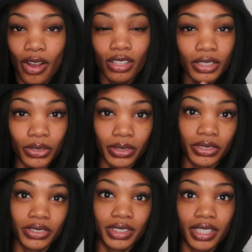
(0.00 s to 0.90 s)
All the glory
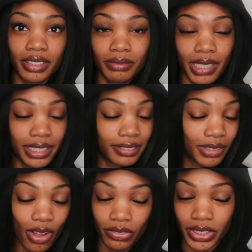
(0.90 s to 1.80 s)
goes to God. Like
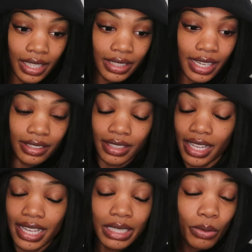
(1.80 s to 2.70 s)
all of it. Yeah.
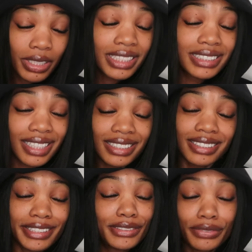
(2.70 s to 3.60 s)
Anyone the son
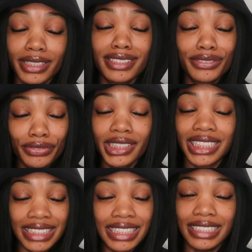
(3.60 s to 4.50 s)
sets free is free
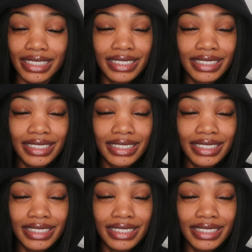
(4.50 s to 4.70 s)
indeed.